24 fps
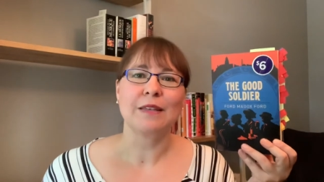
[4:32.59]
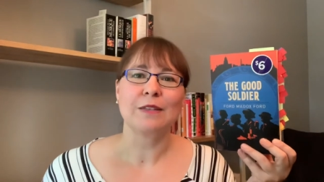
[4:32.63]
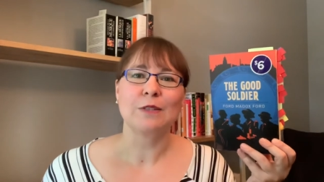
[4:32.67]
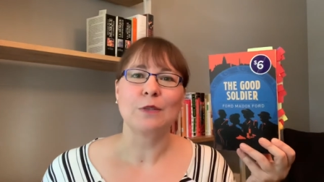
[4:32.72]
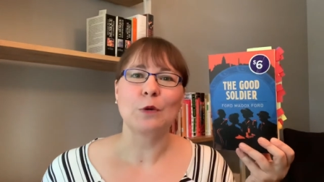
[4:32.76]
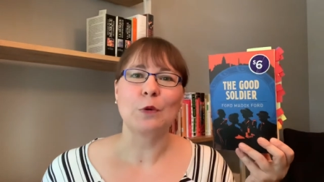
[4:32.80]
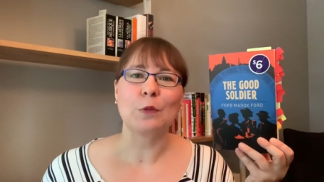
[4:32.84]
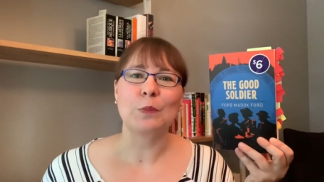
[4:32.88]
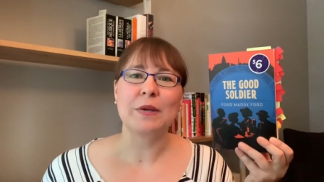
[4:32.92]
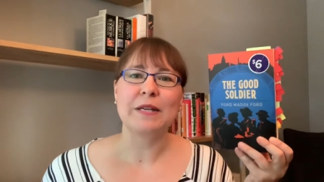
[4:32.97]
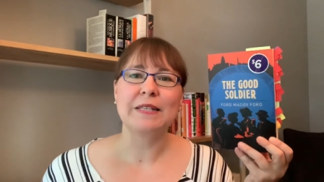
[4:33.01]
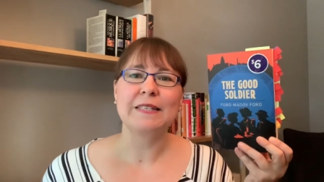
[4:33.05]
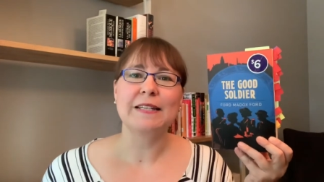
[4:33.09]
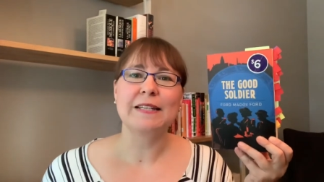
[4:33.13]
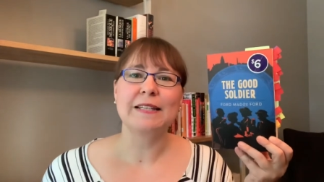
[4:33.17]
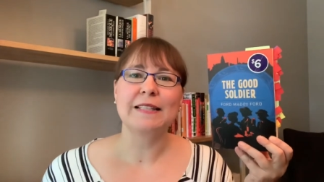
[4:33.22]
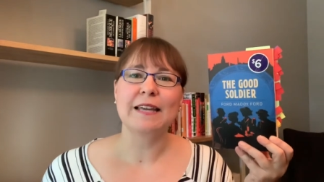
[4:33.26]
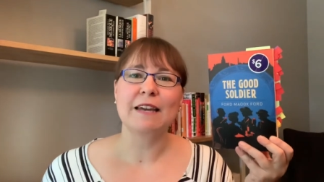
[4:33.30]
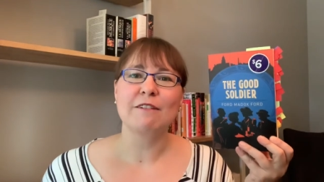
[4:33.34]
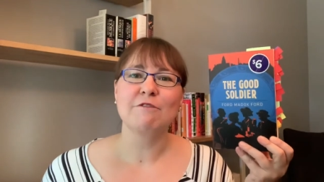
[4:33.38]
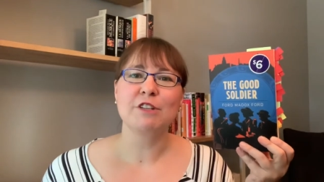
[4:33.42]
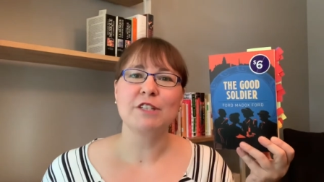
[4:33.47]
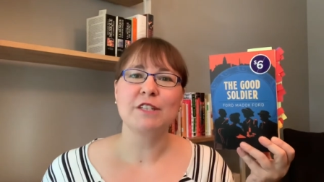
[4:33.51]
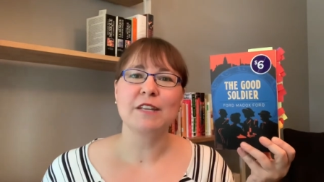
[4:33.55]
So
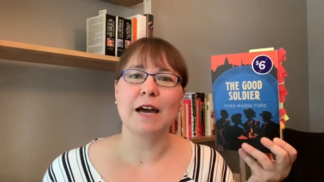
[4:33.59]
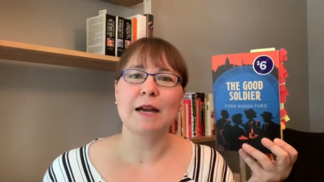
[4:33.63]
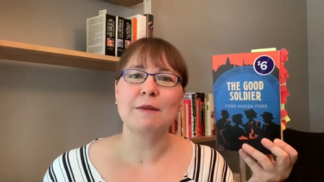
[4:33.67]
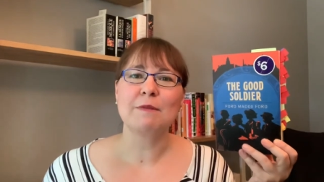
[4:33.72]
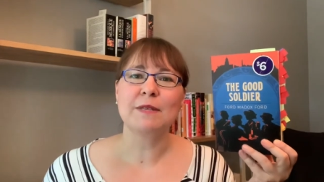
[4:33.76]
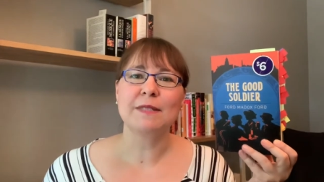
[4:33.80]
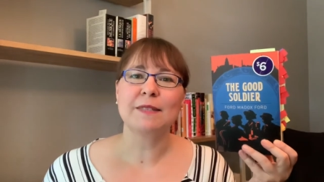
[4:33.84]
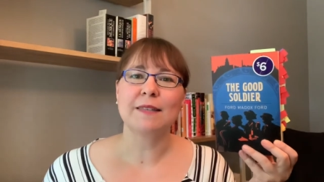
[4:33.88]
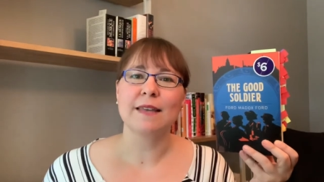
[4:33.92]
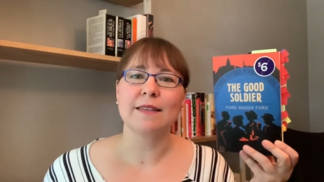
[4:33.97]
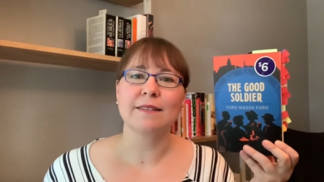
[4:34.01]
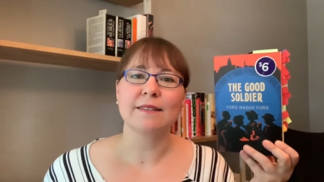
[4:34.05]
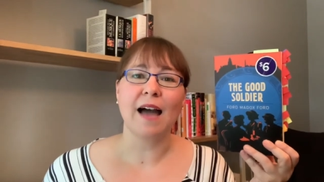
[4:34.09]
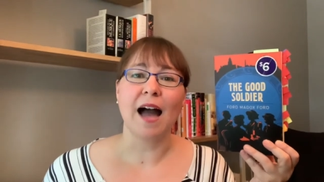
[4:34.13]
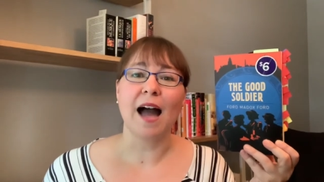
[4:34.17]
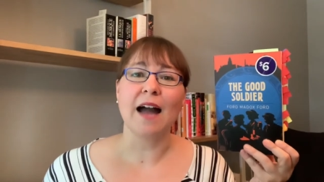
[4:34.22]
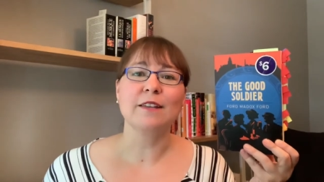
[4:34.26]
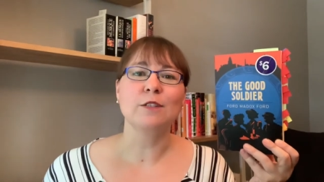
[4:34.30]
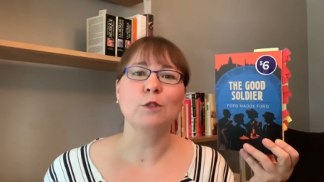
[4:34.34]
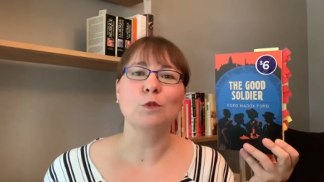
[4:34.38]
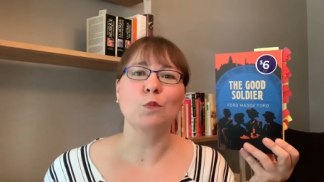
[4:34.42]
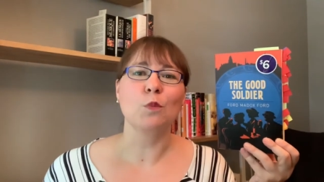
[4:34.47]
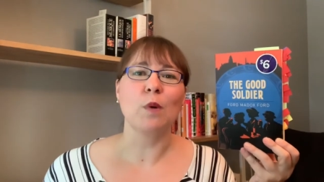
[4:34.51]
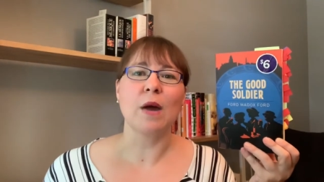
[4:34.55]
basically every time he says,
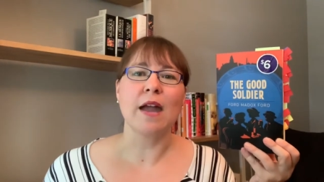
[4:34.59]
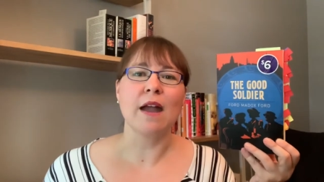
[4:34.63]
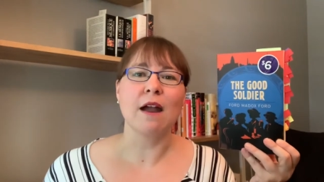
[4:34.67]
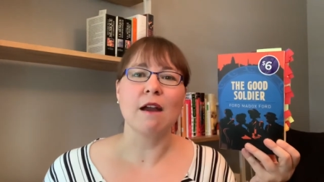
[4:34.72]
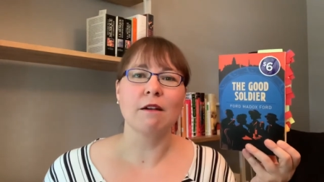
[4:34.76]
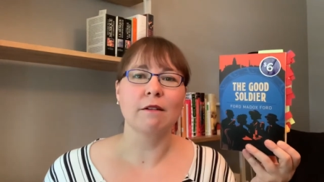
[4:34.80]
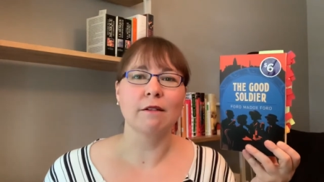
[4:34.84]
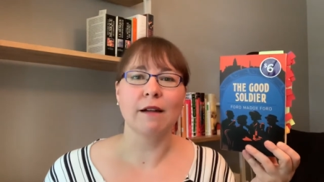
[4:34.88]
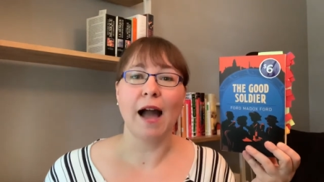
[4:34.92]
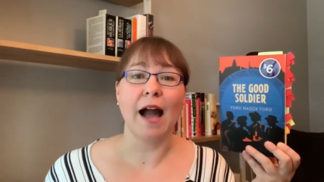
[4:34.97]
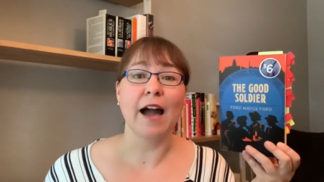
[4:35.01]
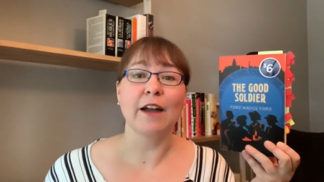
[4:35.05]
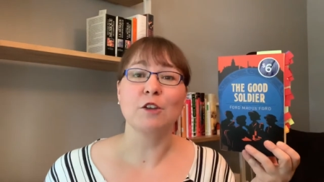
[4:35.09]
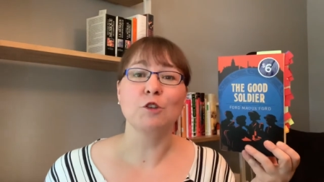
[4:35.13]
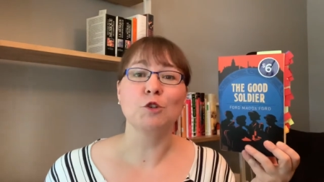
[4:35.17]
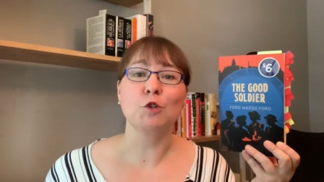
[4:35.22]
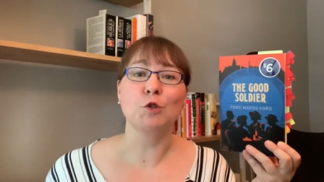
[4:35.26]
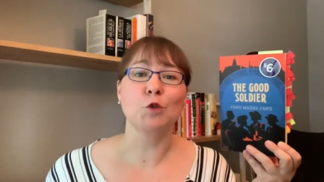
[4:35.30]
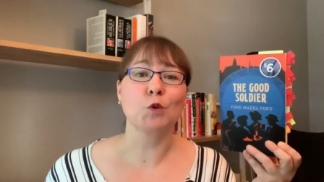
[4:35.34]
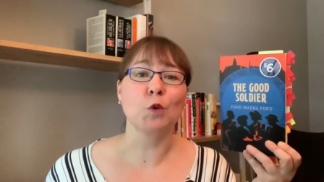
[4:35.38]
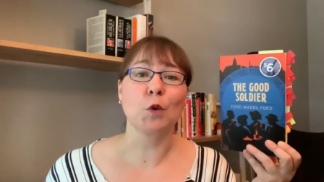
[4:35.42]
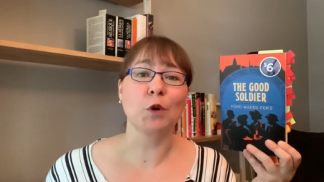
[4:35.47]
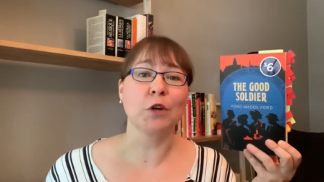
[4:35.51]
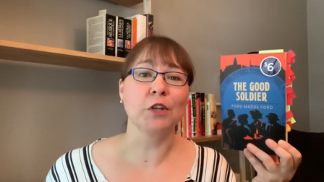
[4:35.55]
I swear, I
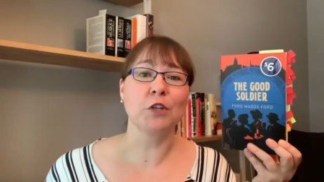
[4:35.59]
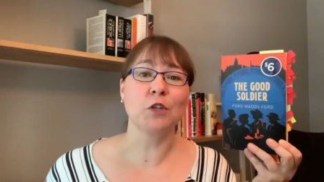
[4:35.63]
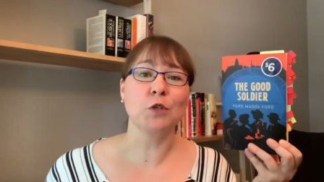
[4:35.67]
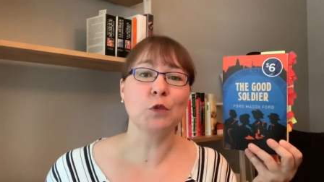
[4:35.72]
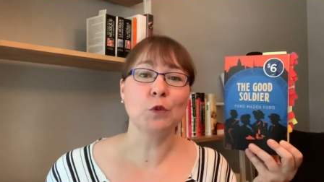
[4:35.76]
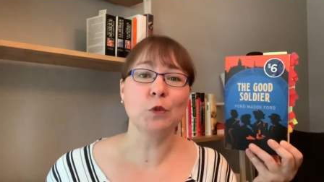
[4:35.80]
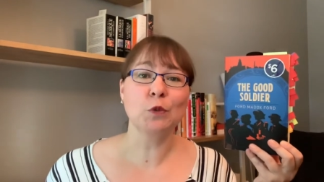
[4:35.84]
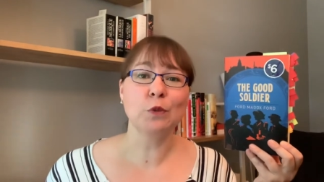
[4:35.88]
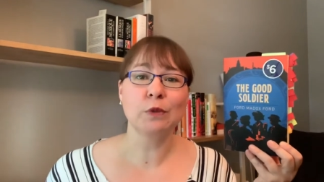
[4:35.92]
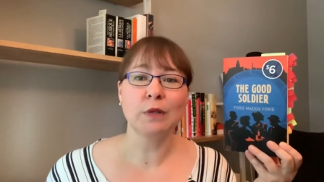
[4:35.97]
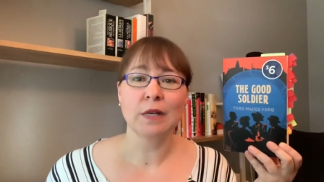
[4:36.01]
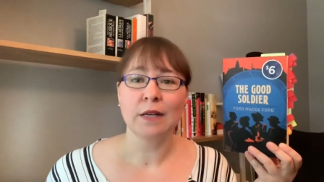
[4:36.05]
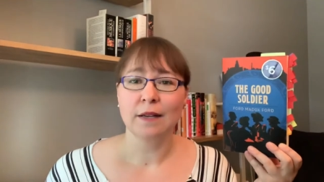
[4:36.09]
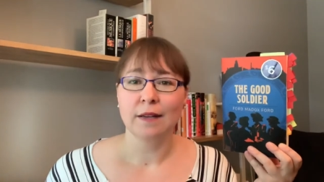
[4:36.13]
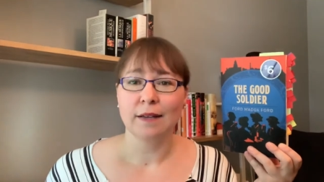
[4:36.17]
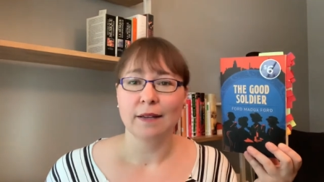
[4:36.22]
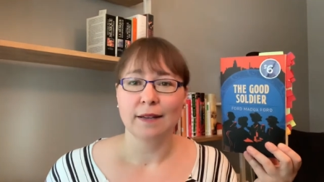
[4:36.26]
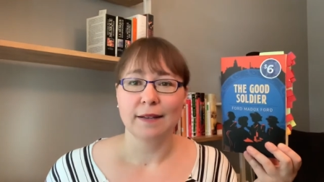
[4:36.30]
assure you,